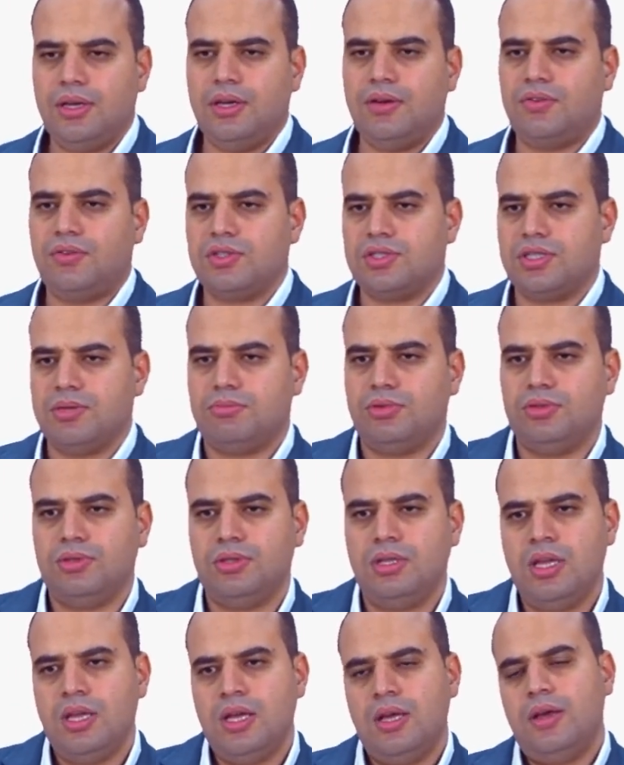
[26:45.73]
for example,
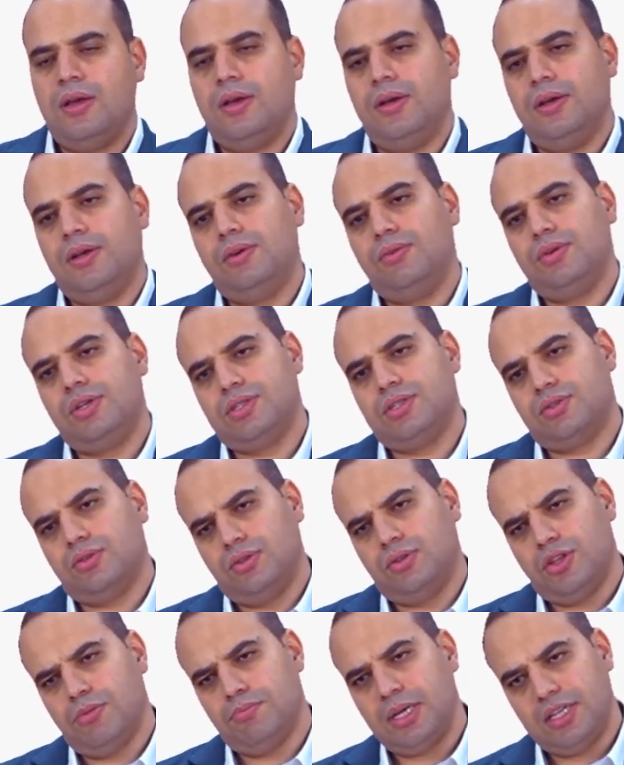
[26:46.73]
what is
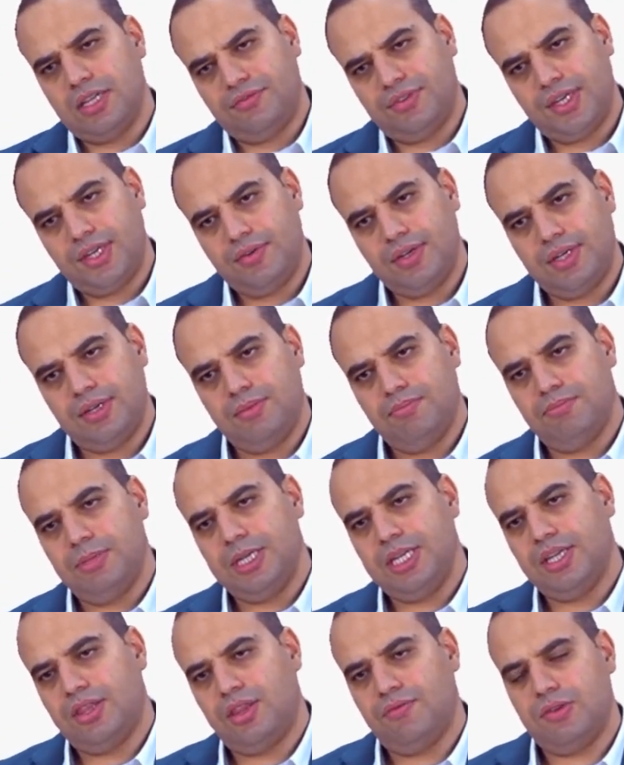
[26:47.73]
called the belly fairing
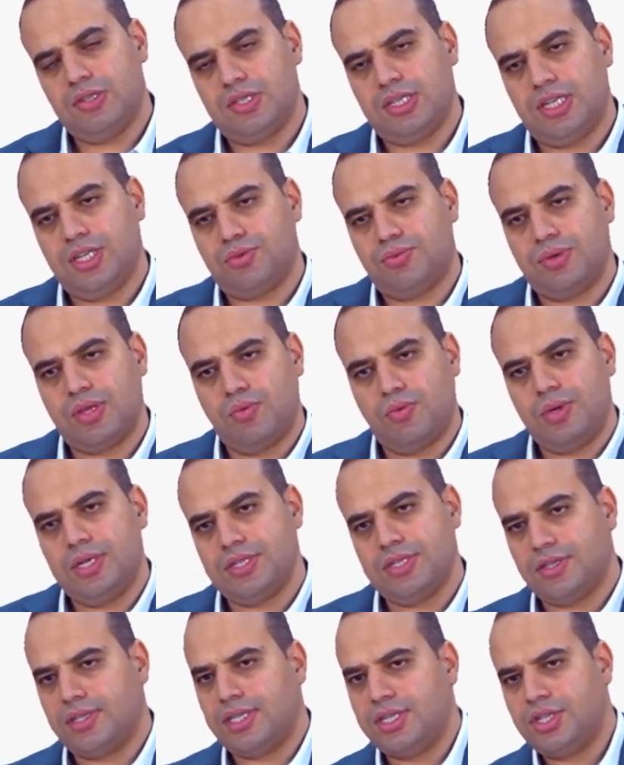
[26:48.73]
beneath the fuselage where the wing
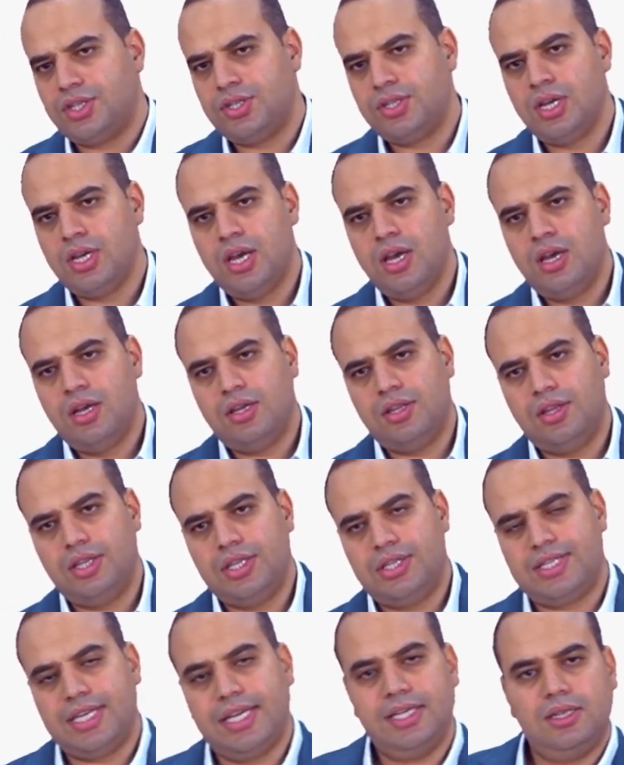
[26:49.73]
is attached, the
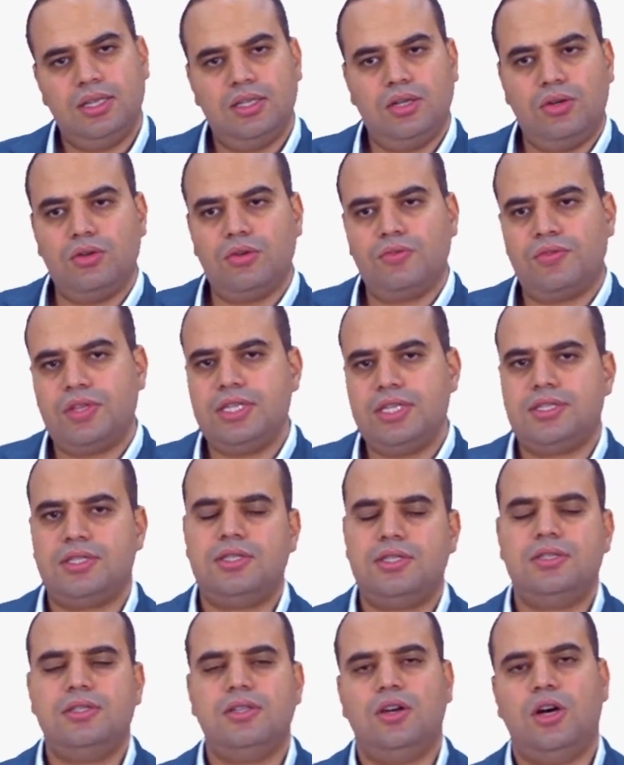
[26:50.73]
tail, all of
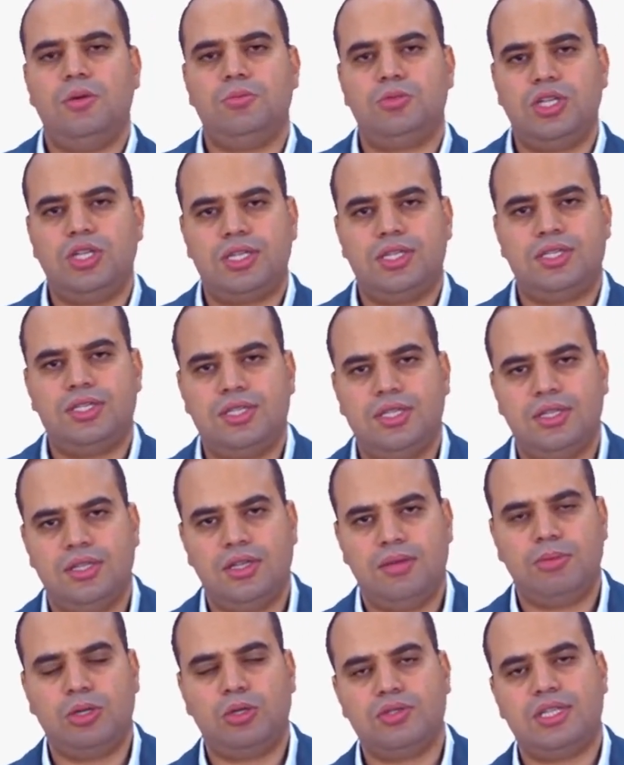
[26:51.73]
these objects,
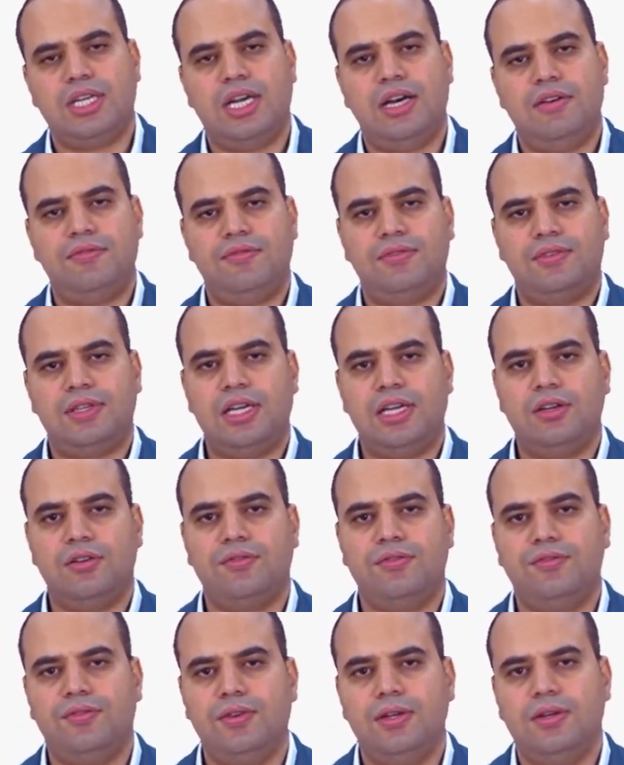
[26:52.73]
because they have kind of
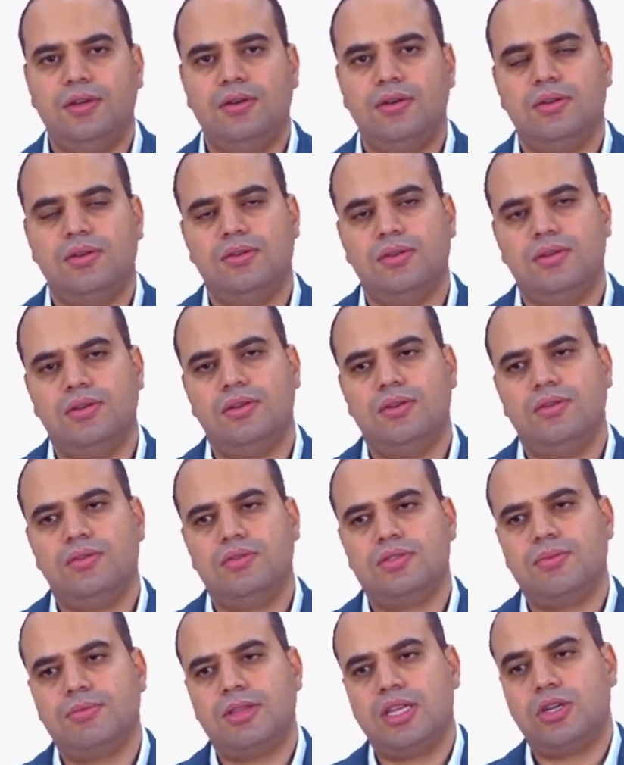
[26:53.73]

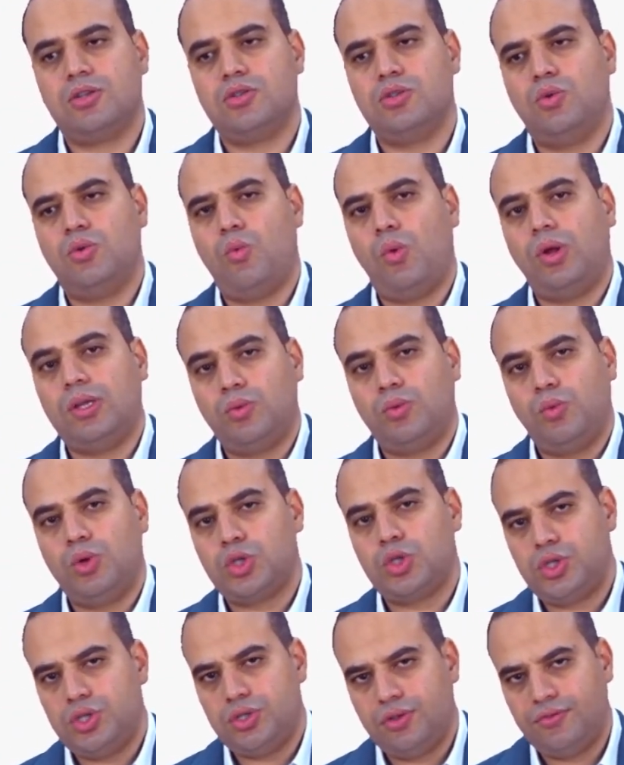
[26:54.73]
something that called
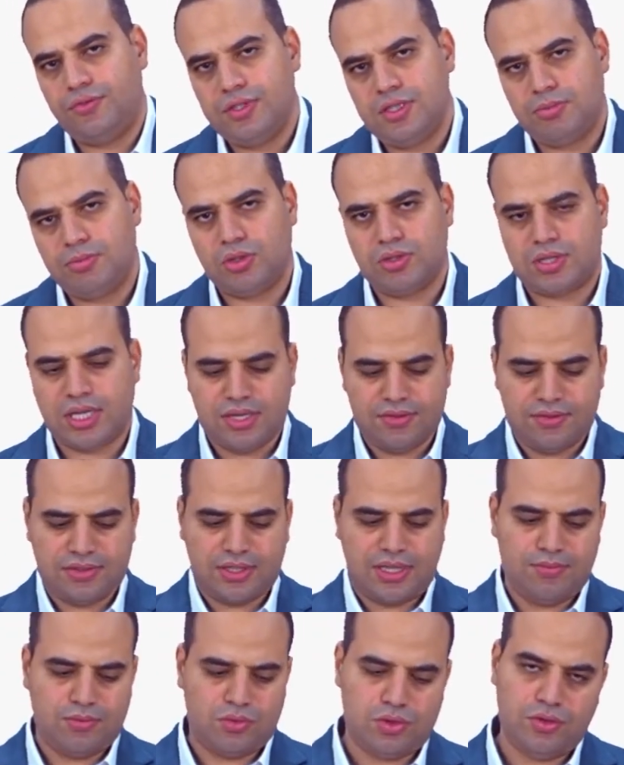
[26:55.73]
wash surface, because they have
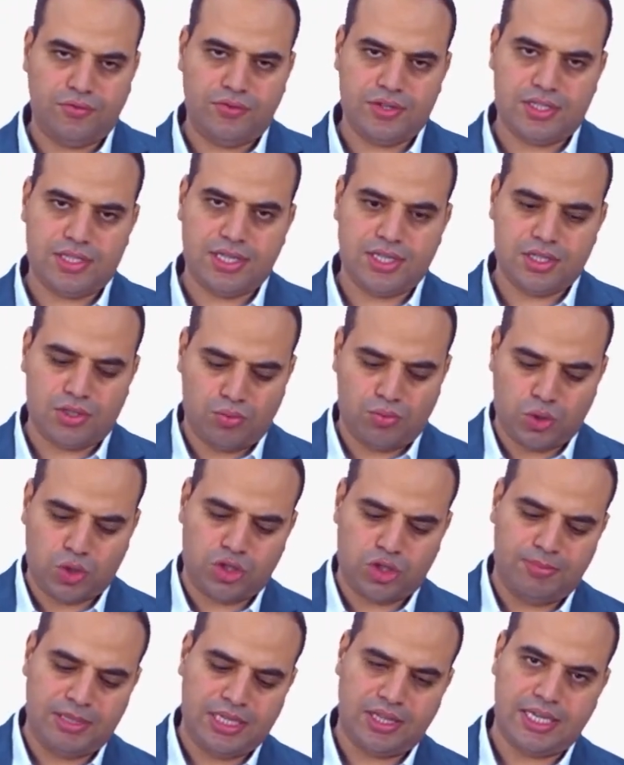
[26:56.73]
kind of surface that is
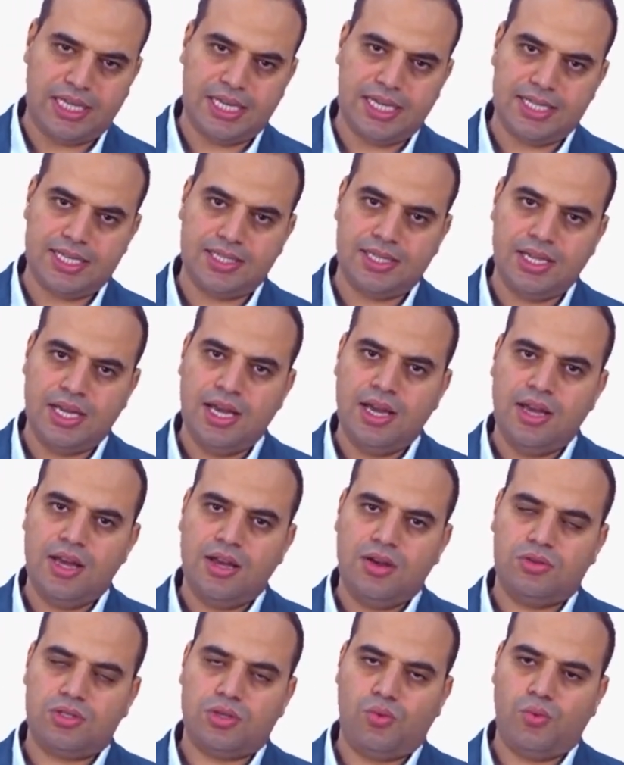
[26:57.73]
washed by the gas.
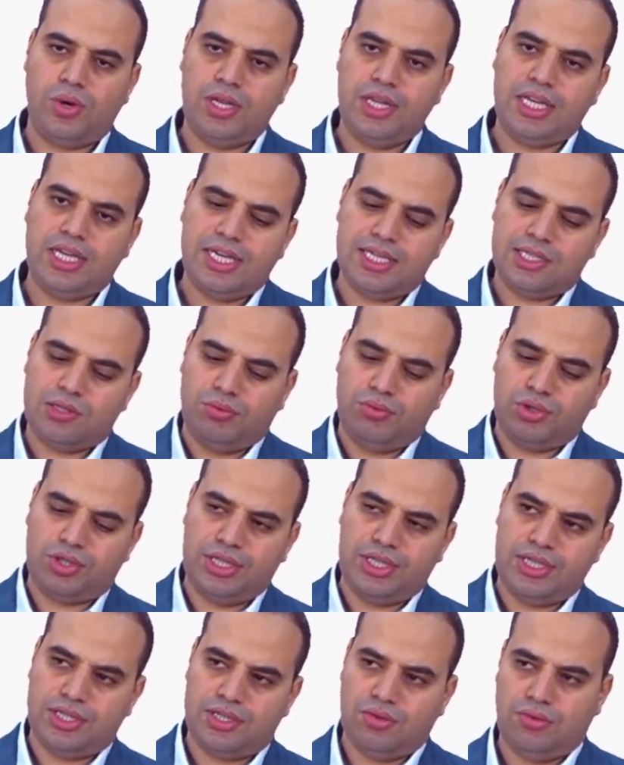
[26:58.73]
So when the gas
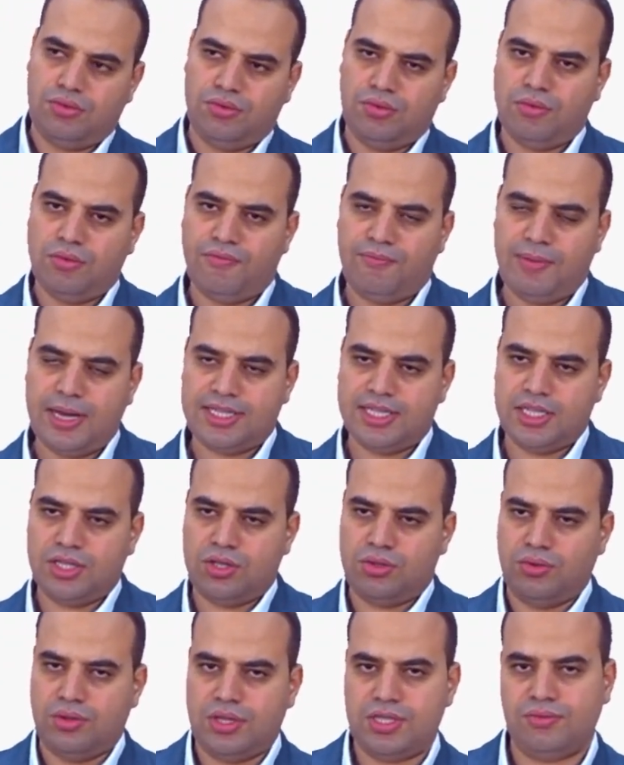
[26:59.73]
washes or passes
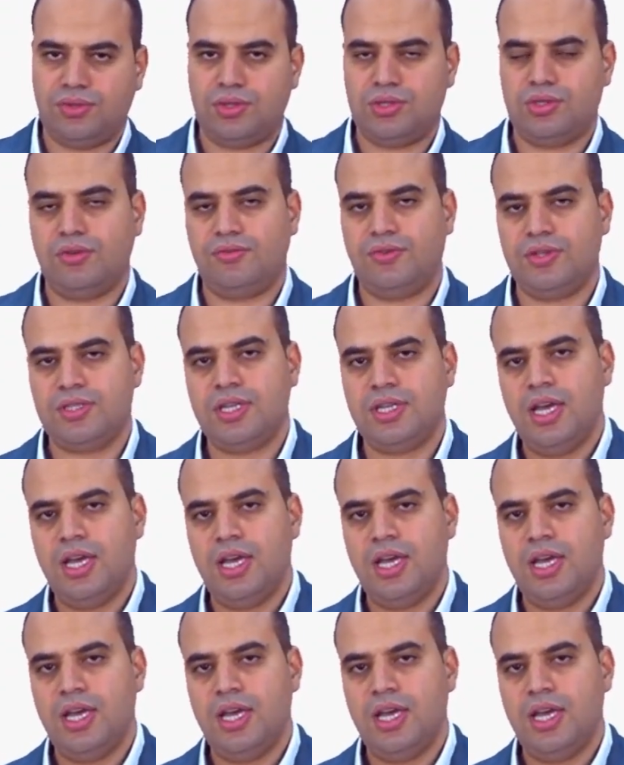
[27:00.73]
through this surface,